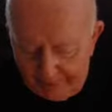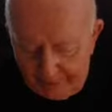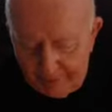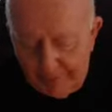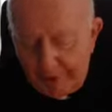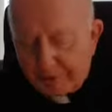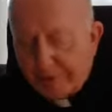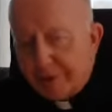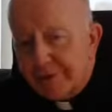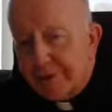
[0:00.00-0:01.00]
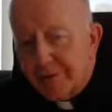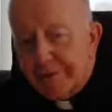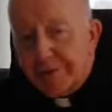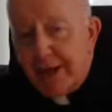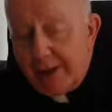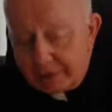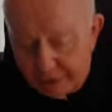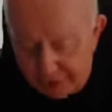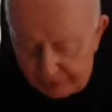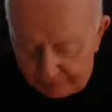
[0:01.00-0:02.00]
Other patriots,
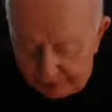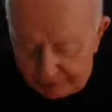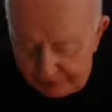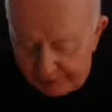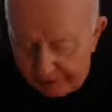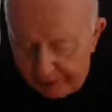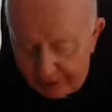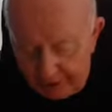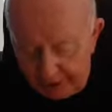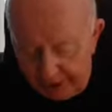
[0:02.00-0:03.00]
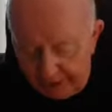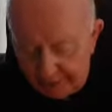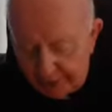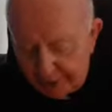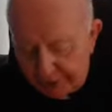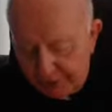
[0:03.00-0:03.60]
besides Jefferson, like John Adams and